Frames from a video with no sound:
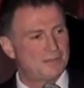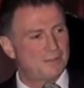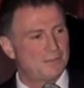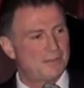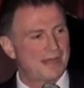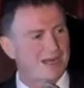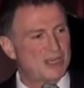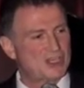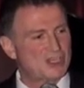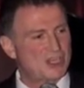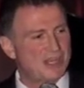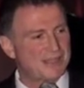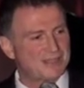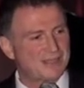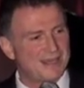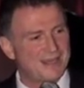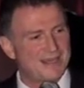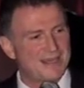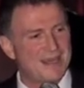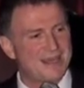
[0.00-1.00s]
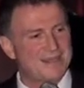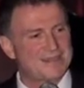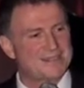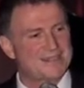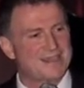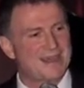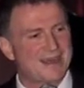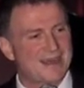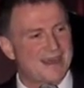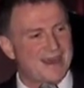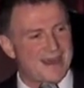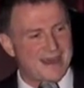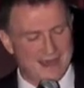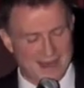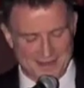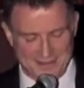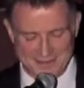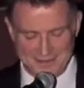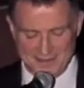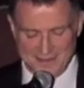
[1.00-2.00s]
Parashat Chayei
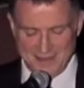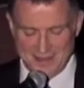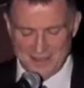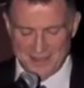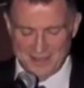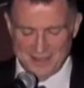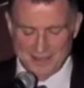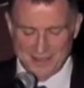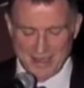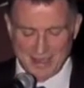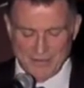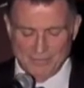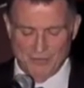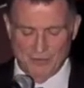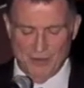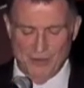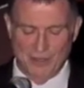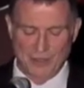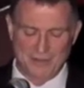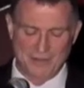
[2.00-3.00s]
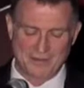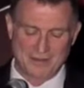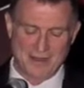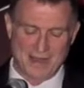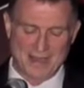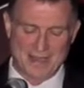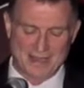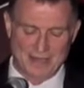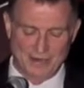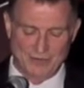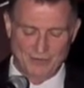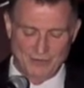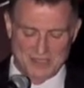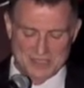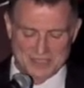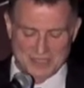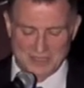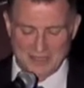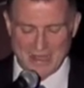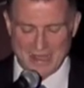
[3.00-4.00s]
Sarah in Hebron, I can
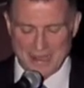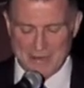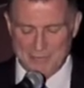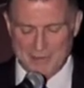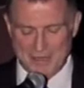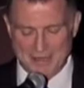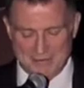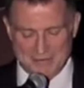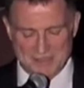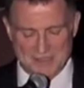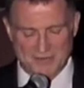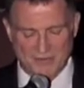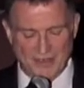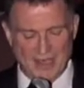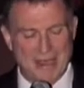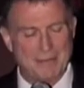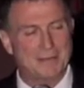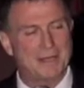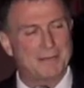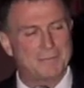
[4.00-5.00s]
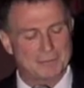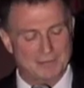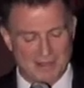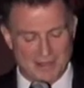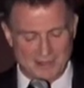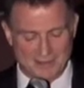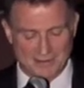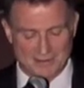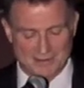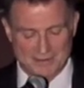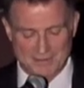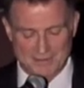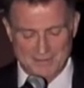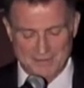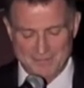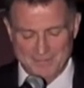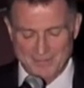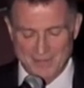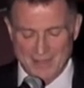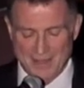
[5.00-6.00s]
visit Abraham's family plot.
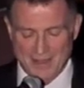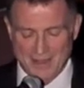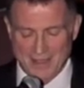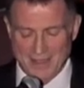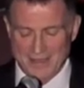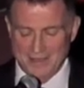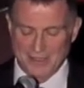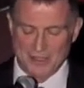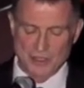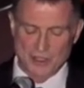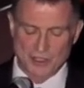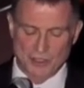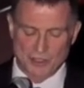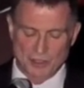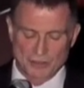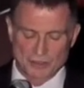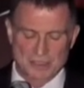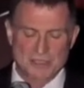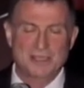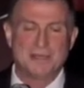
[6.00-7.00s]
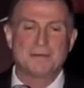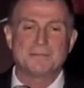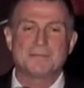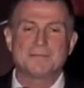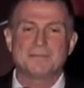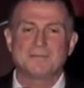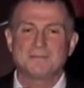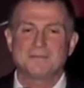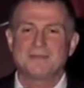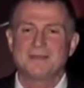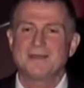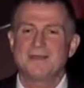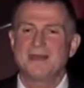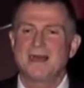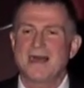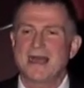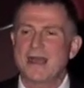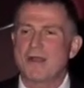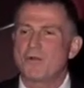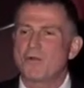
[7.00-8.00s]
And in Jerusalem,
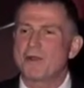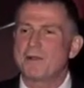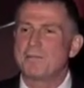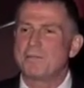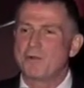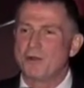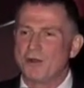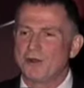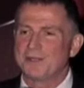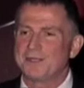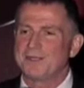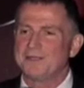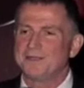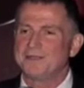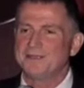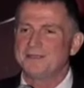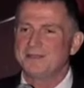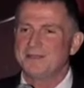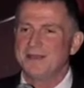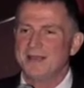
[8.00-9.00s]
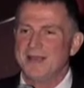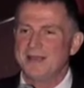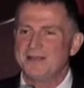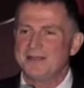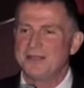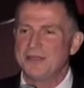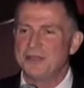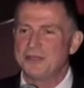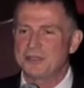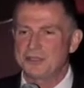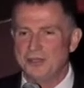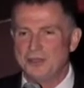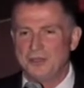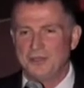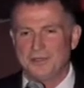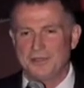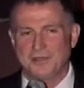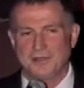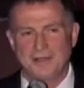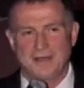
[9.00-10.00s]
our modern and
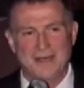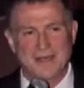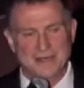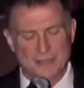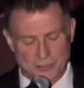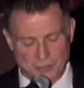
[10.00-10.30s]
internal and